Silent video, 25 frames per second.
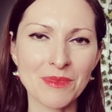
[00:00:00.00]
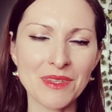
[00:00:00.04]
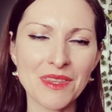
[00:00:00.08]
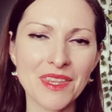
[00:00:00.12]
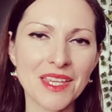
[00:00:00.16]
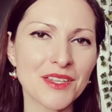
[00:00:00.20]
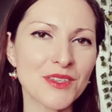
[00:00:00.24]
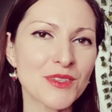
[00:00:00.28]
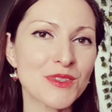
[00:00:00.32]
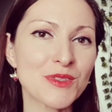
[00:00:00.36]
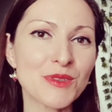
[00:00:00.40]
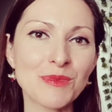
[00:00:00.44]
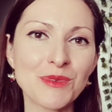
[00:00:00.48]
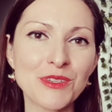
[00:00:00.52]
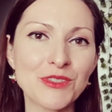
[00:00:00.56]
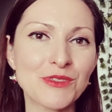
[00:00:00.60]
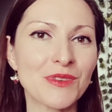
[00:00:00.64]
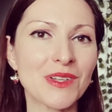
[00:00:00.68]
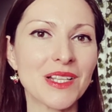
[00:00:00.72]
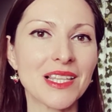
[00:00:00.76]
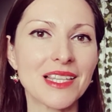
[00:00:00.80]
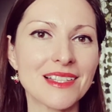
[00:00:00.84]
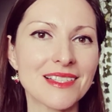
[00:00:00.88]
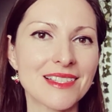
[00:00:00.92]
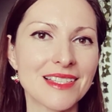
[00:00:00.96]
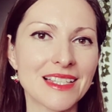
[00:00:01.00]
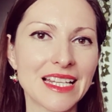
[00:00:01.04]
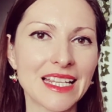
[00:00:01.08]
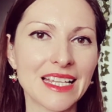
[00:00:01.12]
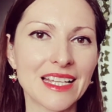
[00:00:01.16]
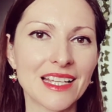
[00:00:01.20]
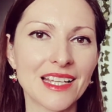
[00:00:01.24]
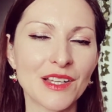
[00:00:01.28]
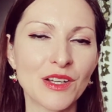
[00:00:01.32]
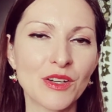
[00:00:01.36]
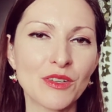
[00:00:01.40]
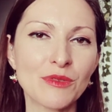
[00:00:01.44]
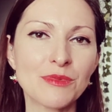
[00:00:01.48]
But thank you so much for
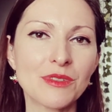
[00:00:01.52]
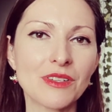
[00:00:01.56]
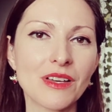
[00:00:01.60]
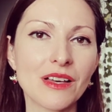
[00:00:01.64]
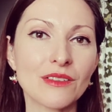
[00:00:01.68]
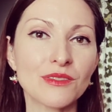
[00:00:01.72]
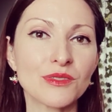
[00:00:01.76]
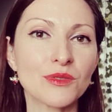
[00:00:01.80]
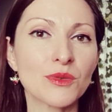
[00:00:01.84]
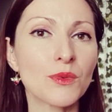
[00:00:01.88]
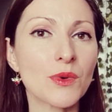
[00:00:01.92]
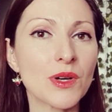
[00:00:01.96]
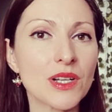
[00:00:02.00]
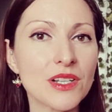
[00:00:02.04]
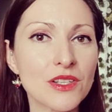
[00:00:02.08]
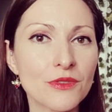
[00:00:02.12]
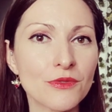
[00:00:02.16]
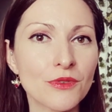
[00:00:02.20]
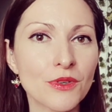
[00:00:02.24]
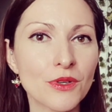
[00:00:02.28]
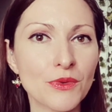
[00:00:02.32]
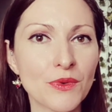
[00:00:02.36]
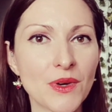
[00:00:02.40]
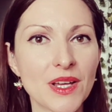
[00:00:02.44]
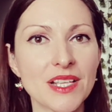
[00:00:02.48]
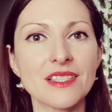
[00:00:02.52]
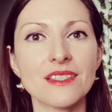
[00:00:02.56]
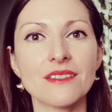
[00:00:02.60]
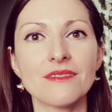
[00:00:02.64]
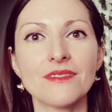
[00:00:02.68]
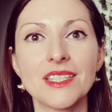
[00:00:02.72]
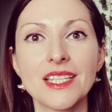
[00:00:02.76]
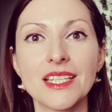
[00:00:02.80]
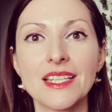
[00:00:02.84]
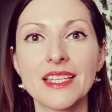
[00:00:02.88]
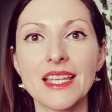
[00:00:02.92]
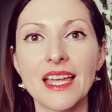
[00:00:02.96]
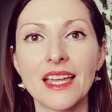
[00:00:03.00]
listening. I hope you have a wonderful rest
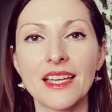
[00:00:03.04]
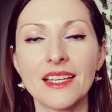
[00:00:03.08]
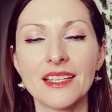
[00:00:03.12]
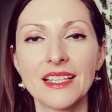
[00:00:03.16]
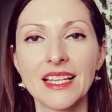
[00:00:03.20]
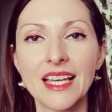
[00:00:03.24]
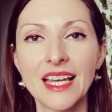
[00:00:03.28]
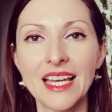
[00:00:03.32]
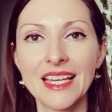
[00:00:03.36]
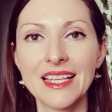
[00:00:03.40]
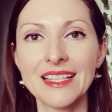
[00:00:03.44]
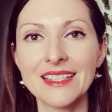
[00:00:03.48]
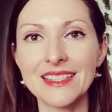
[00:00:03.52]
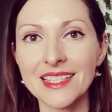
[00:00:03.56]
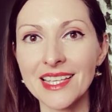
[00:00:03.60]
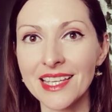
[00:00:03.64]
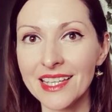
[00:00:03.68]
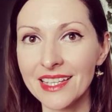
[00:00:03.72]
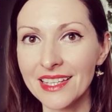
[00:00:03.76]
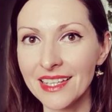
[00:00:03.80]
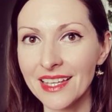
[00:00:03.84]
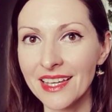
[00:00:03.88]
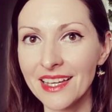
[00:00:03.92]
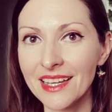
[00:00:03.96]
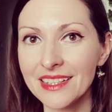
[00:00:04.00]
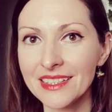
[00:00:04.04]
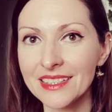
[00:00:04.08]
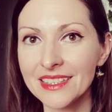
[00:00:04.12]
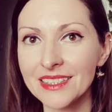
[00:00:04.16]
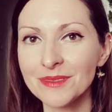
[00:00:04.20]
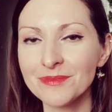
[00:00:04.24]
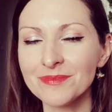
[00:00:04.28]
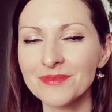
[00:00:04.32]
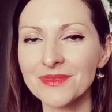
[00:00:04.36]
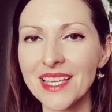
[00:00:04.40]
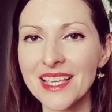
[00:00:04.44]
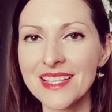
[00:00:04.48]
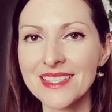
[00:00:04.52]
of the day. Take care
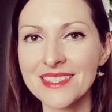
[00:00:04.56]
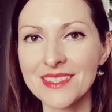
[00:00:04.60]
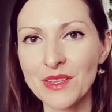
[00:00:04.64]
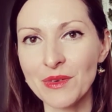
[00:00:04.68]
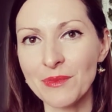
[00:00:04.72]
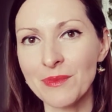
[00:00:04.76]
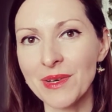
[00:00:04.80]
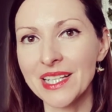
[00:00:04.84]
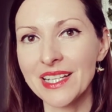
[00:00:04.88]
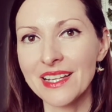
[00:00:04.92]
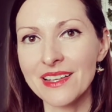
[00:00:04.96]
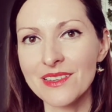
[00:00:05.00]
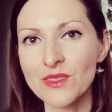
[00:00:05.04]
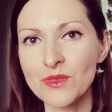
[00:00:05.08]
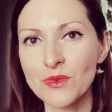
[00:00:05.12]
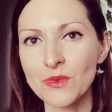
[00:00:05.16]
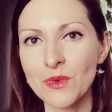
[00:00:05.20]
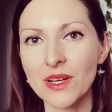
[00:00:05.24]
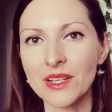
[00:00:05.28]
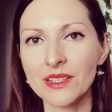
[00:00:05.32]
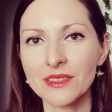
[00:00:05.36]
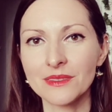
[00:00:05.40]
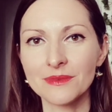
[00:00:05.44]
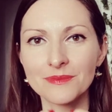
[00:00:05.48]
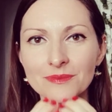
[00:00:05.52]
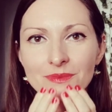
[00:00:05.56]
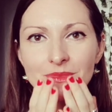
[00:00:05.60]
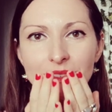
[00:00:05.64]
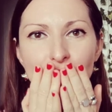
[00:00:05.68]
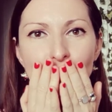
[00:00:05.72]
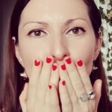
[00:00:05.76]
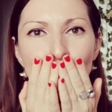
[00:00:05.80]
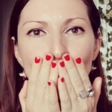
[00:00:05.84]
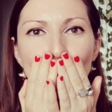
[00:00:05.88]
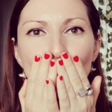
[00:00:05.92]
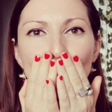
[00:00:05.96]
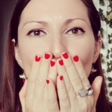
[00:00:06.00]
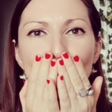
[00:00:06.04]
and see you in my next one.
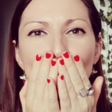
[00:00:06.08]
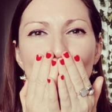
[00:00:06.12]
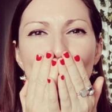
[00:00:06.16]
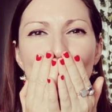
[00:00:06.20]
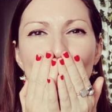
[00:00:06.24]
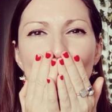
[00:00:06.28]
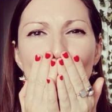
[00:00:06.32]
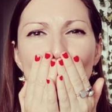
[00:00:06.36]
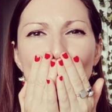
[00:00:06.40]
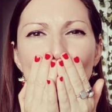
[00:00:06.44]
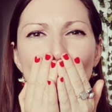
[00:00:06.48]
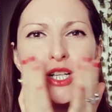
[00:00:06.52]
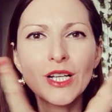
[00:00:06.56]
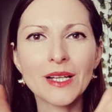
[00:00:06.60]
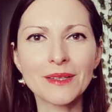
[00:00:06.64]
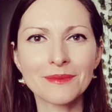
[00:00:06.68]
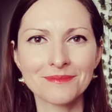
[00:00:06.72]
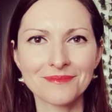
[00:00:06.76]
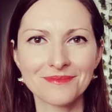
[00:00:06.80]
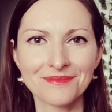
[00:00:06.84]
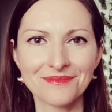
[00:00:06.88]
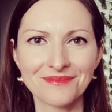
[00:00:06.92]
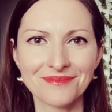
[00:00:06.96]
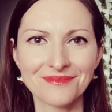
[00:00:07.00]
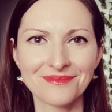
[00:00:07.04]
Mwah.